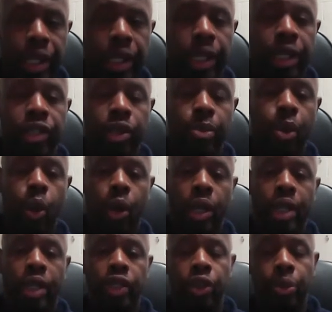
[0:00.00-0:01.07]
that's
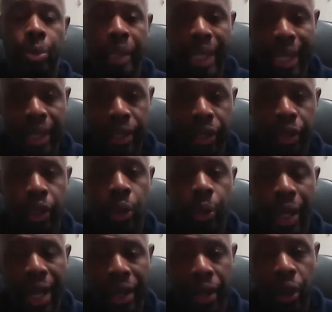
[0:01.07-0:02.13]
important that you begin to do,
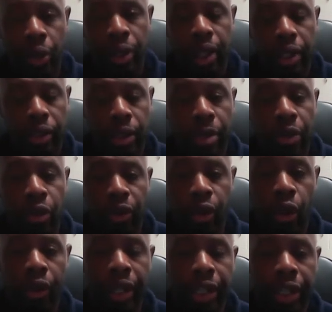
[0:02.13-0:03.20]
and I know that some of you
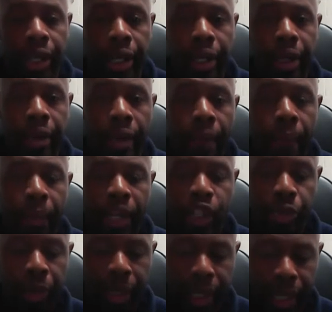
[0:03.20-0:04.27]
have already done it,
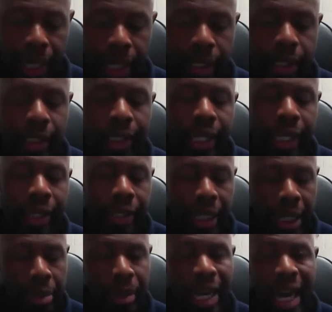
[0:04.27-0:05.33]
is begin to take a
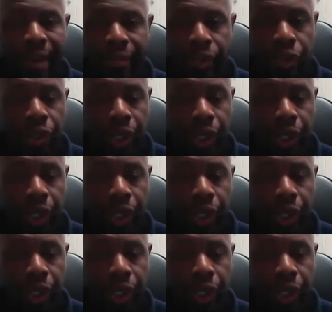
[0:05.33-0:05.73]
deep dive into your